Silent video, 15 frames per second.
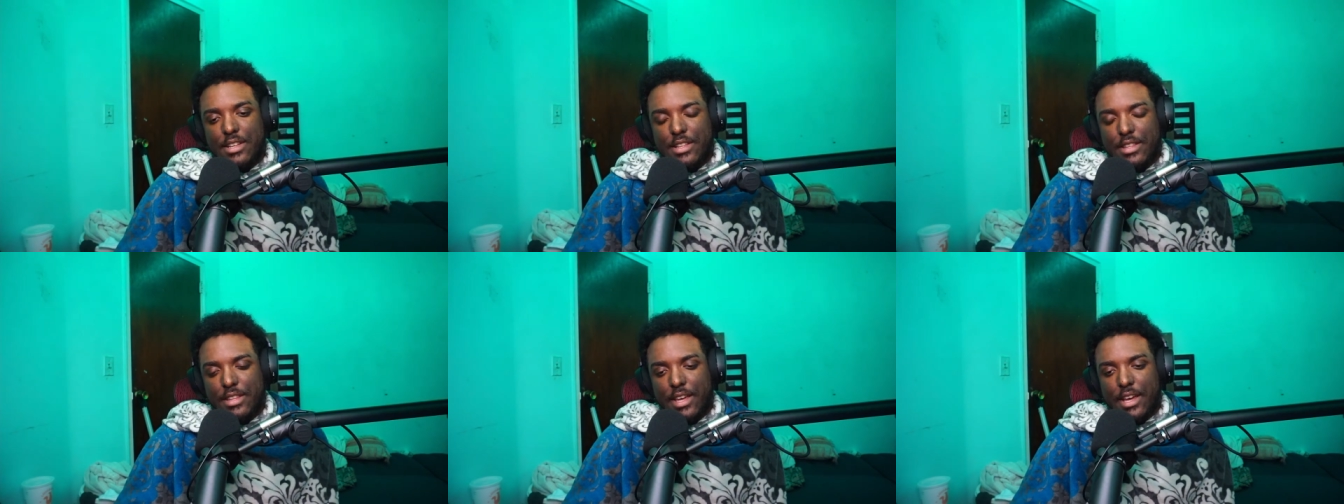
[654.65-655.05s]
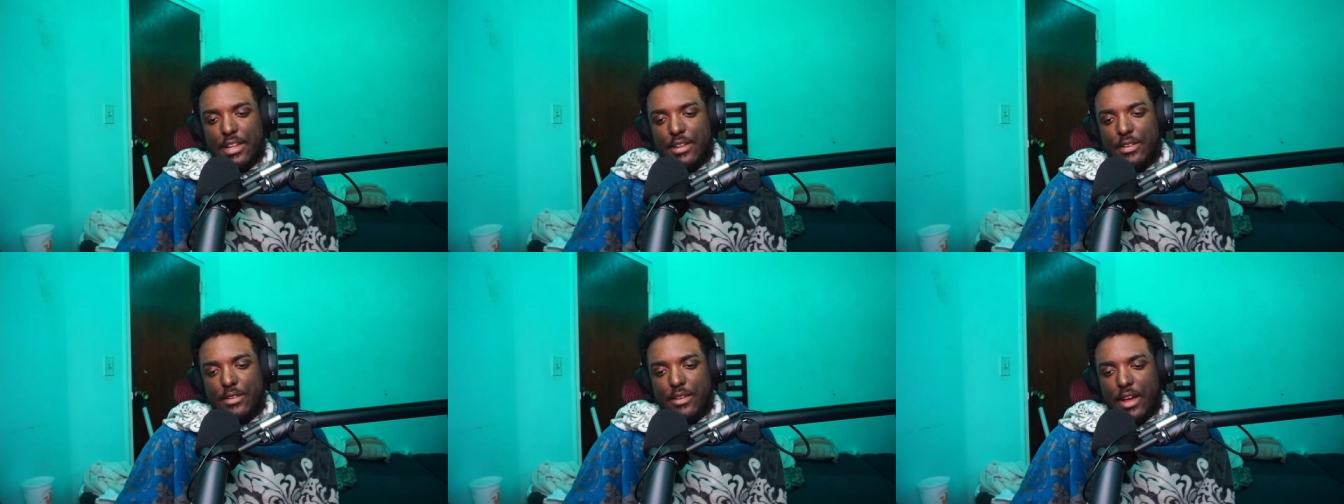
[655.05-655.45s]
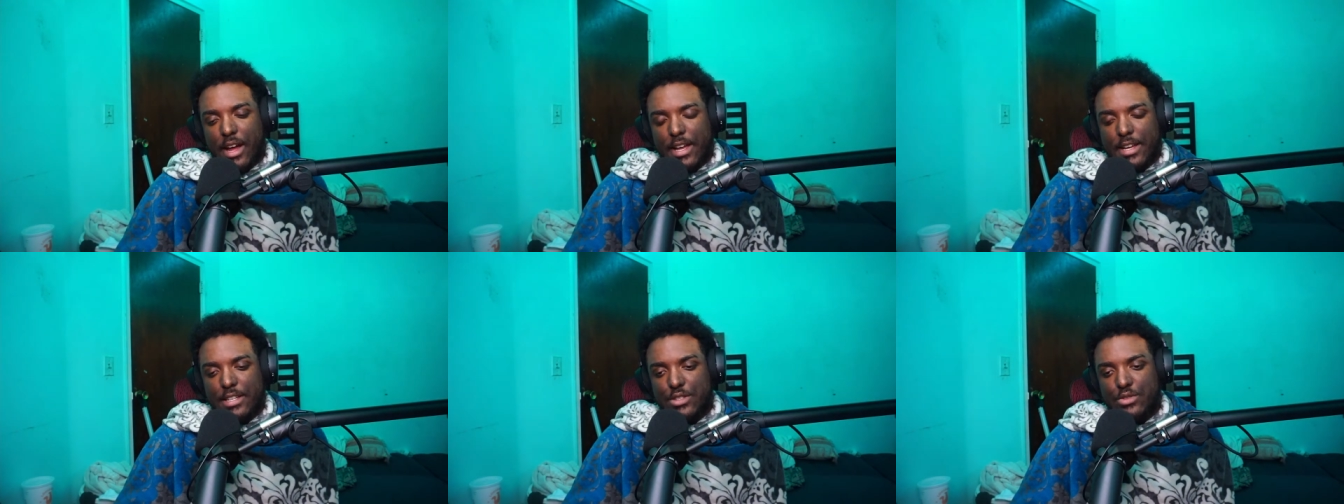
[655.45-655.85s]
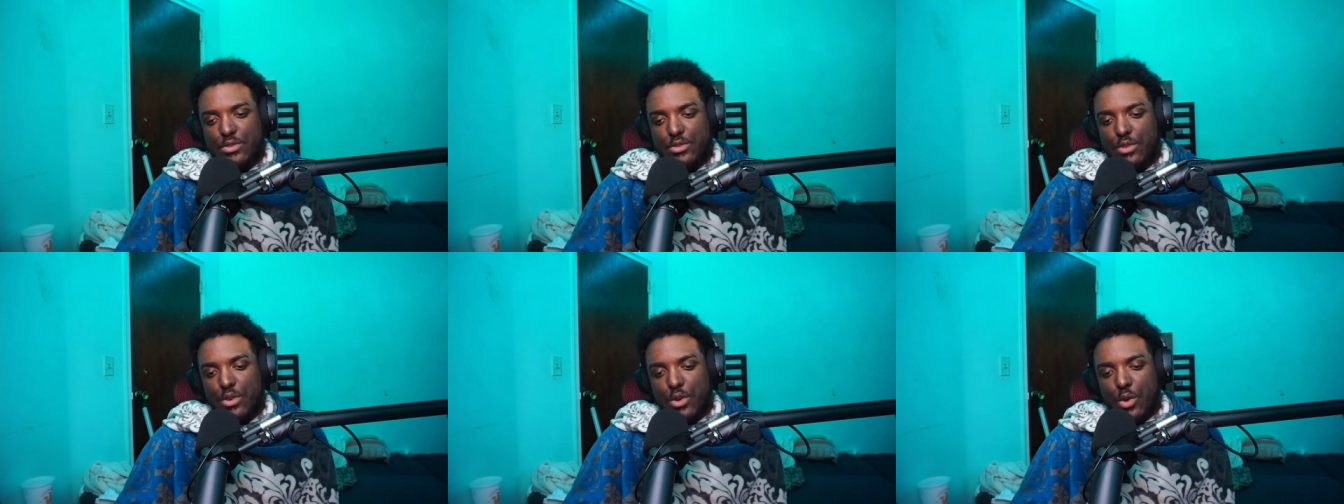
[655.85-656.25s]
than I guess
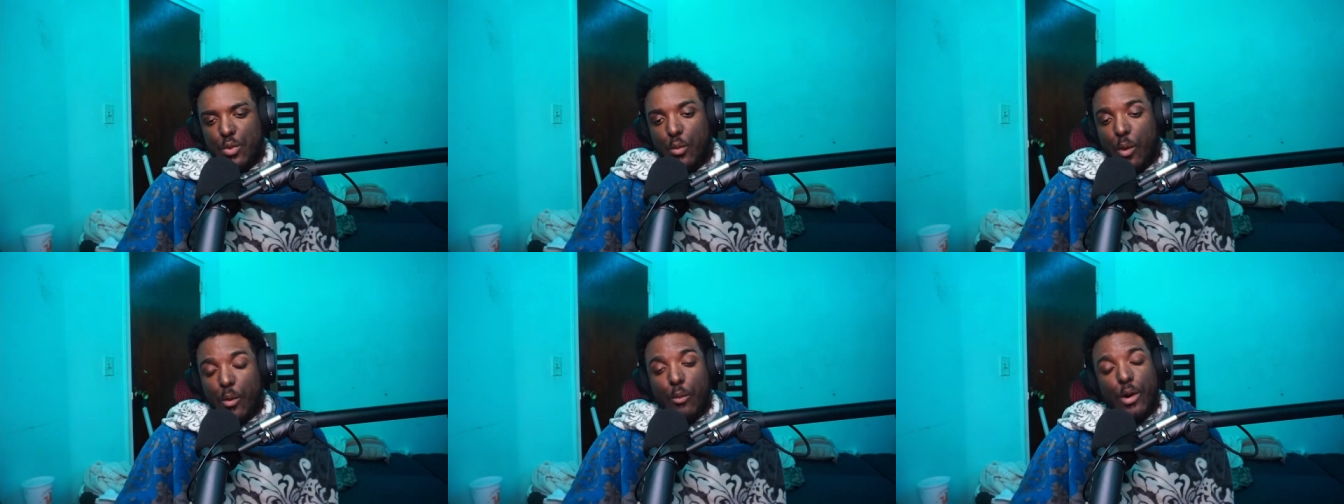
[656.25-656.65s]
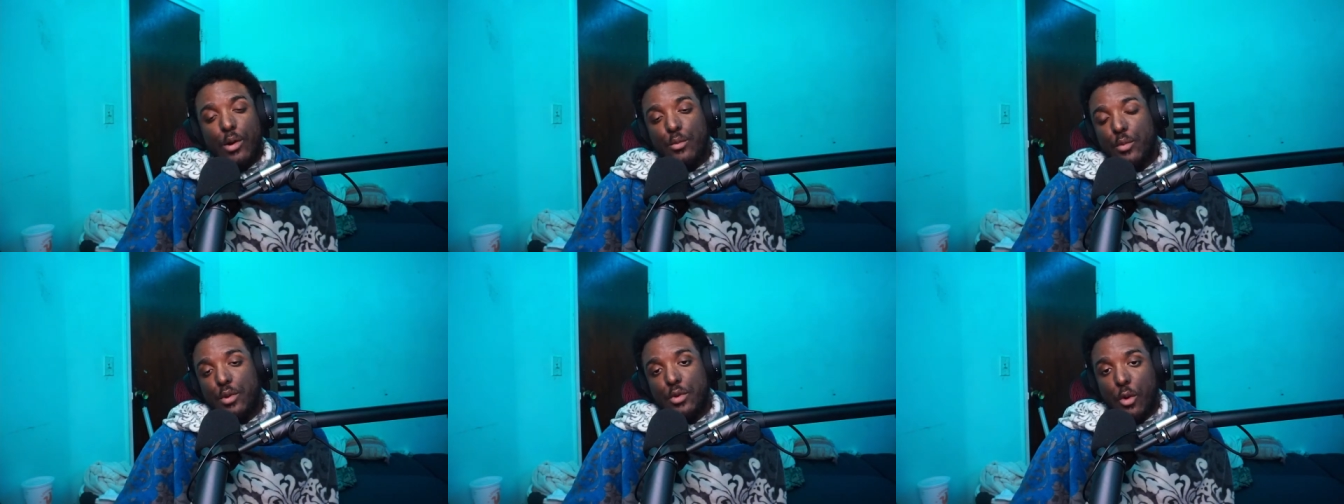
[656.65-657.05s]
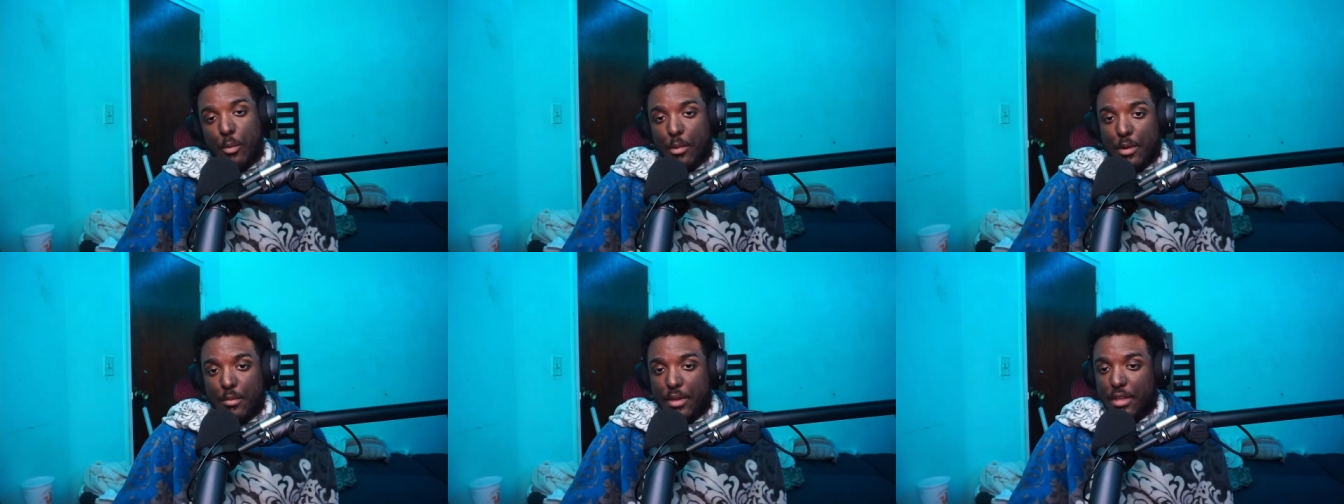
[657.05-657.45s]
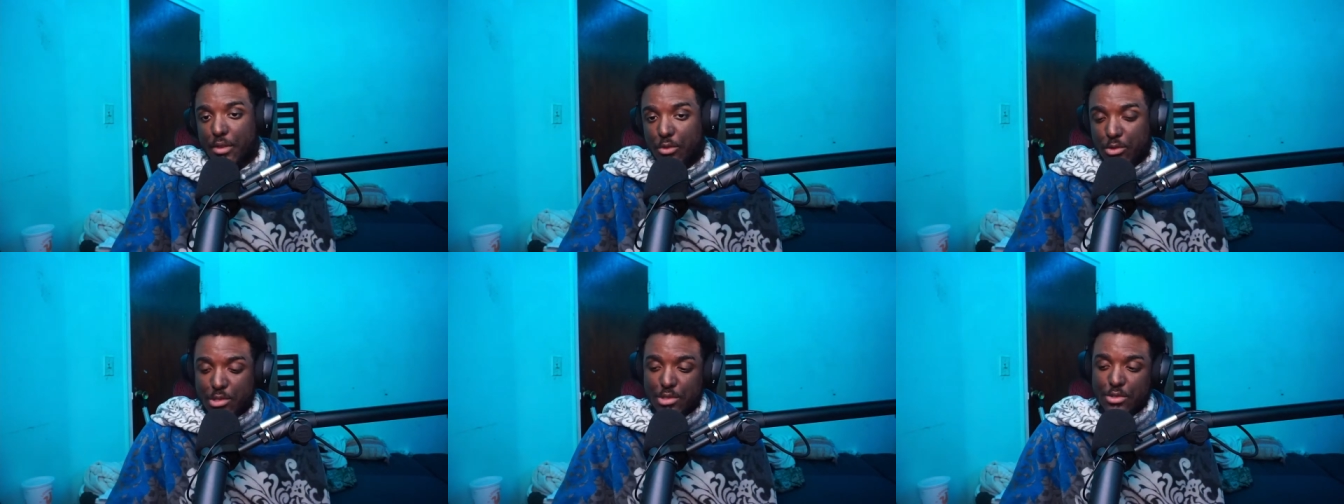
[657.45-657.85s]
what one would normally be
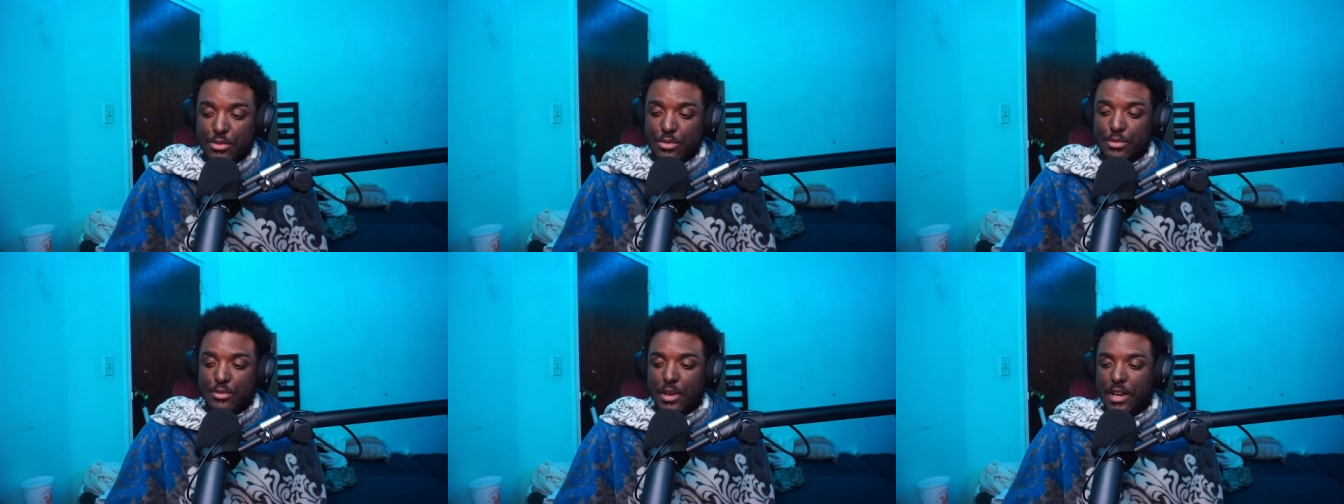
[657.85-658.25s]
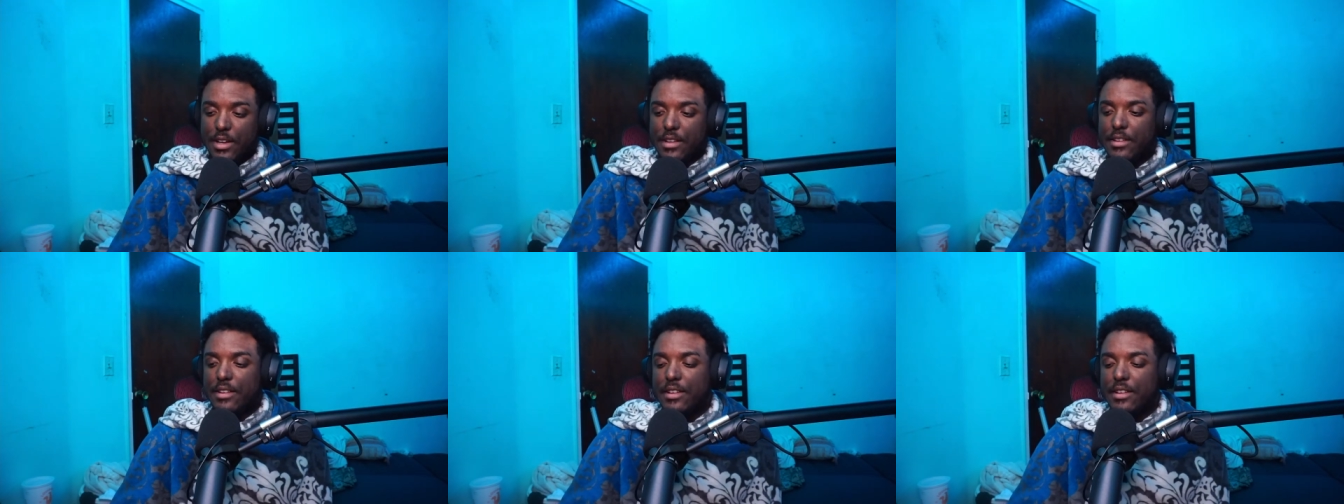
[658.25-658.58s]
used to, right?